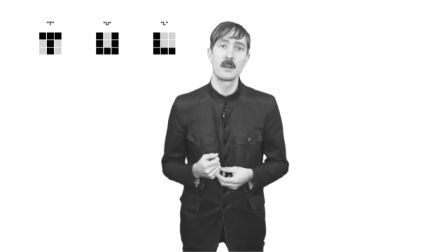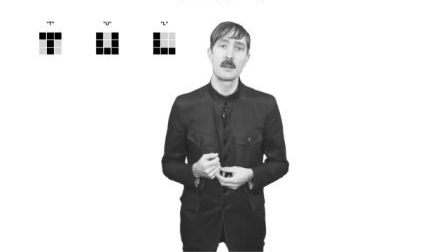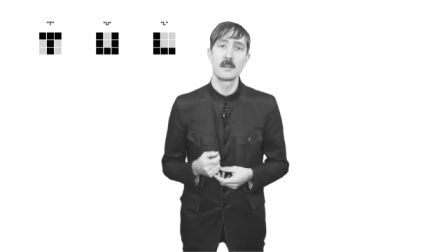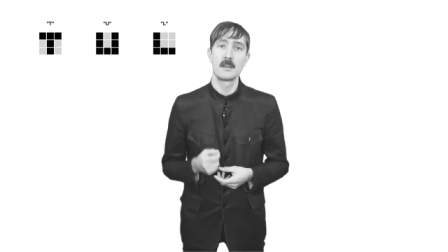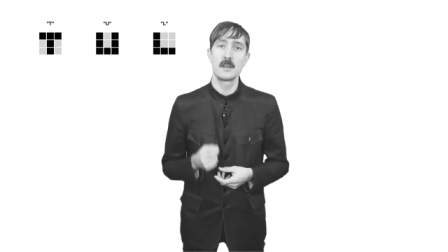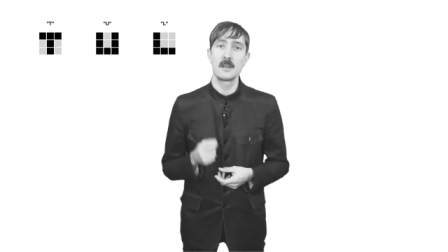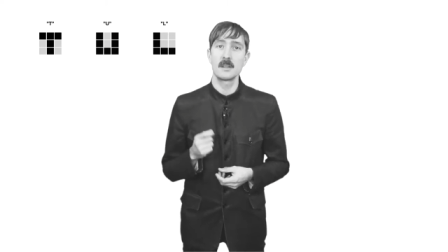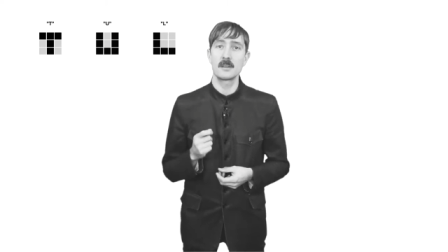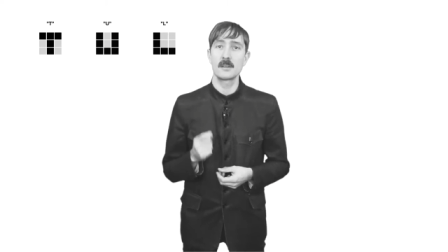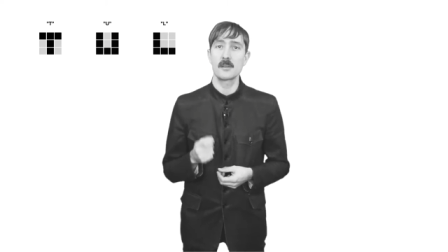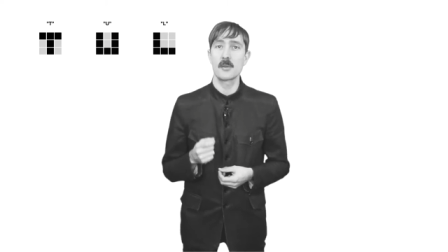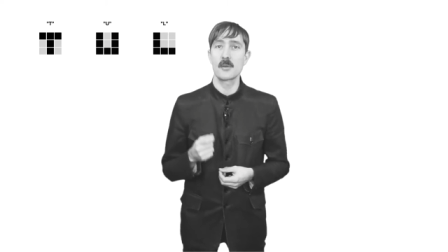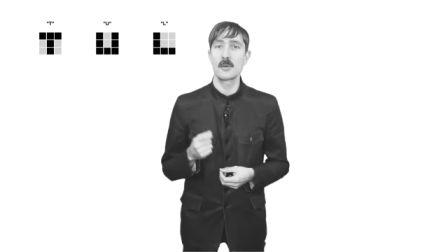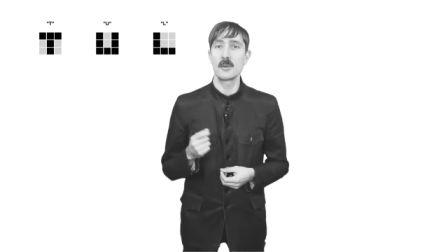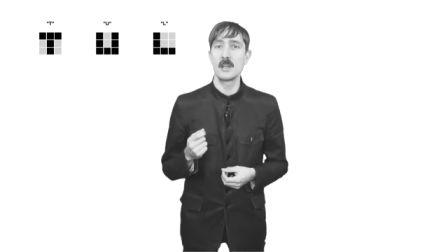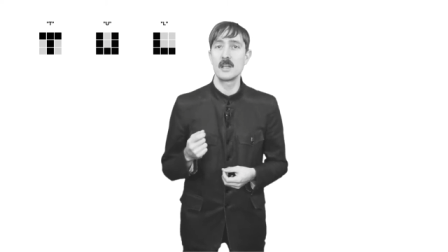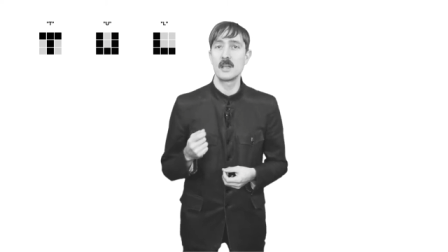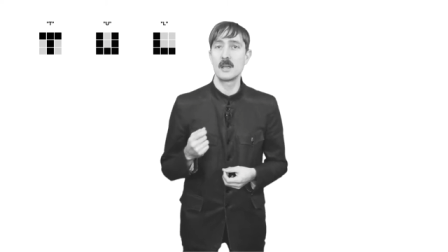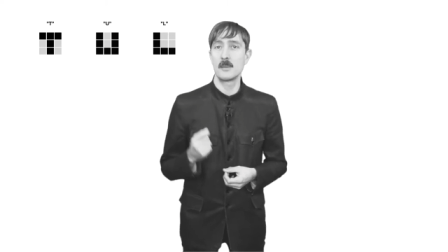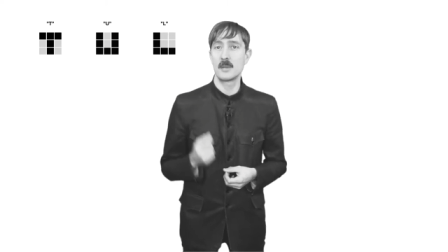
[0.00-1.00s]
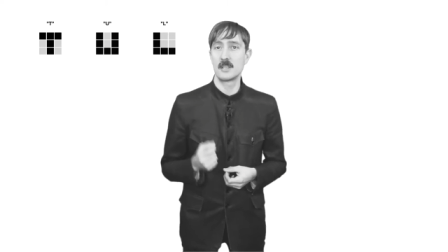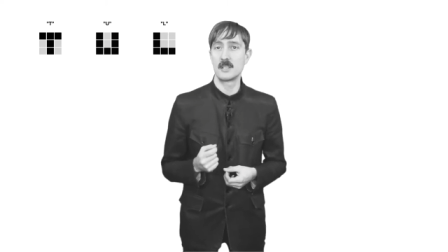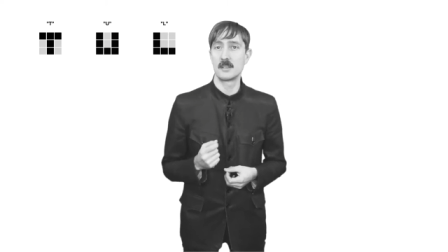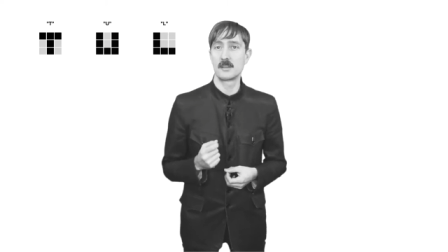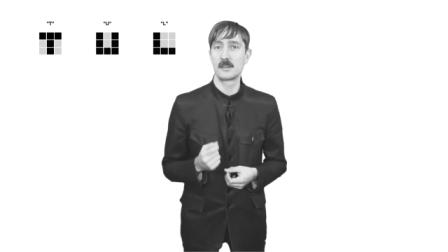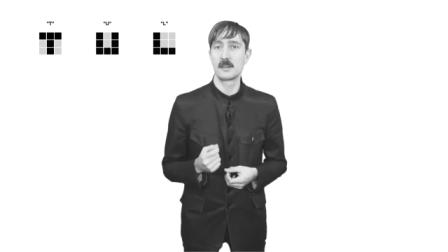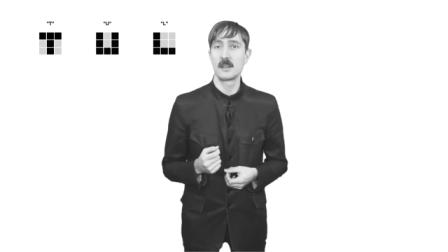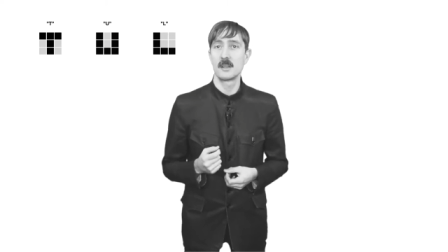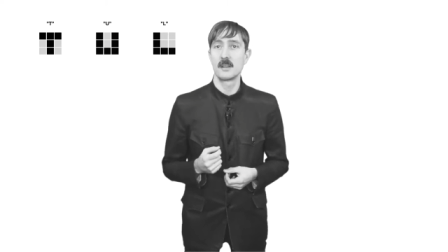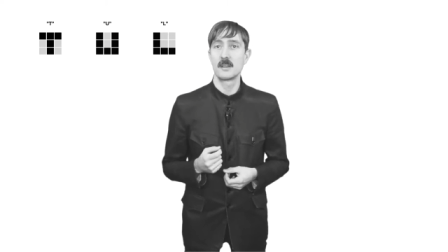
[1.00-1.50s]
These three
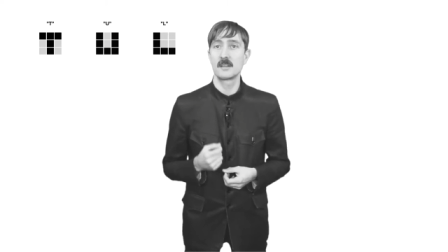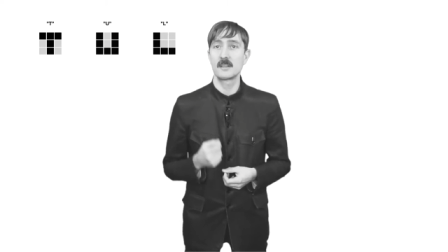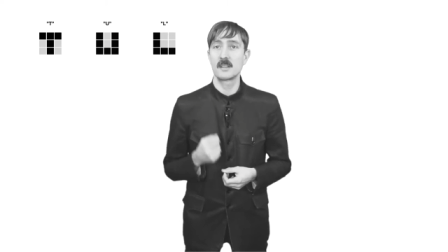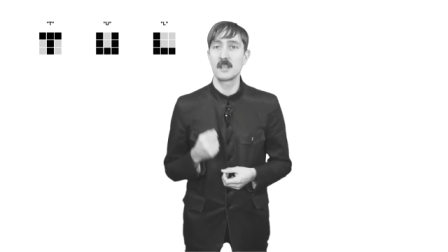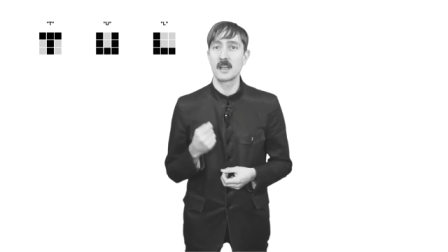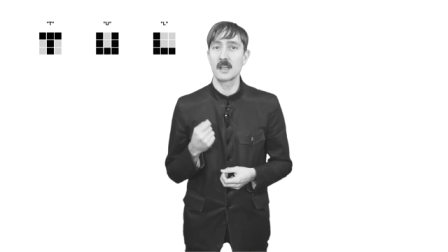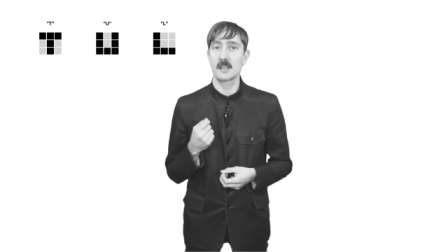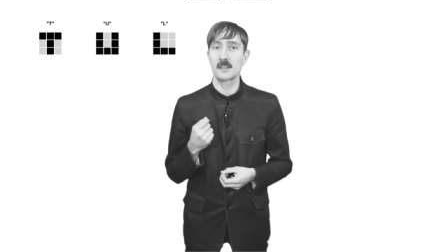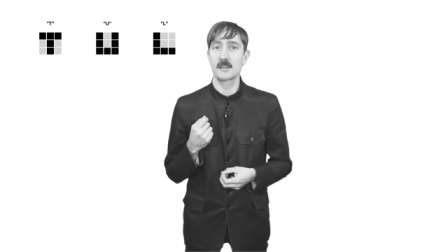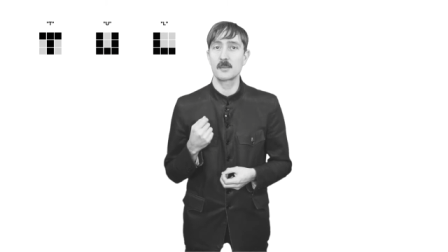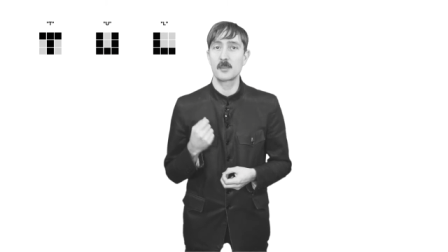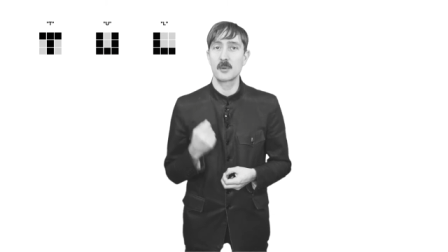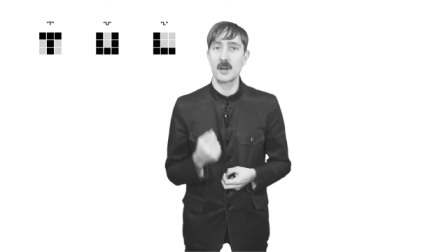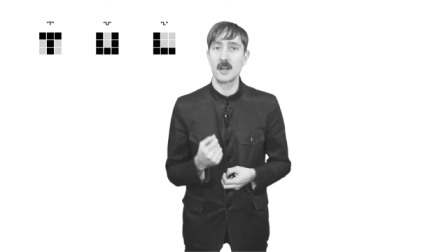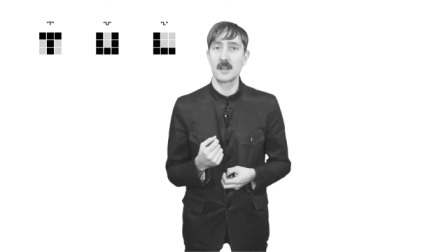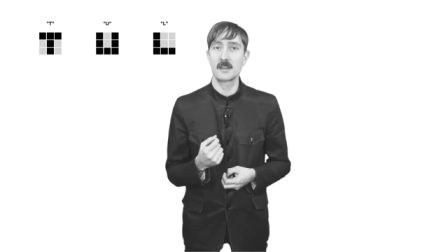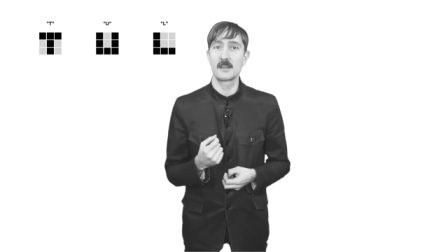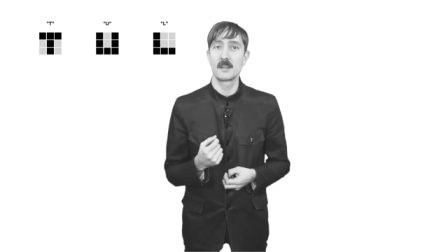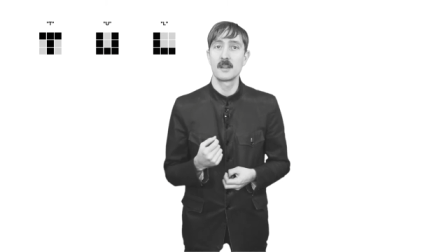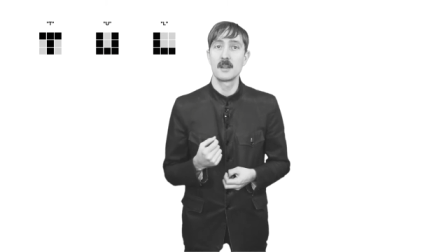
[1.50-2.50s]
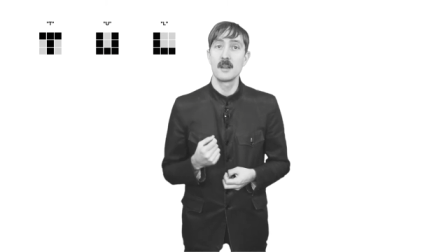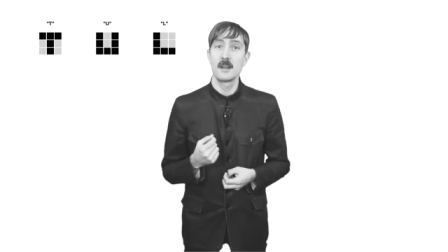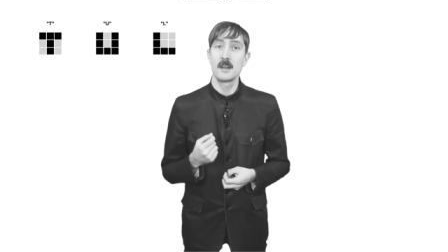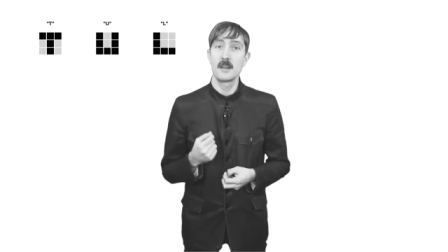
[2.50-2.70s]
images still express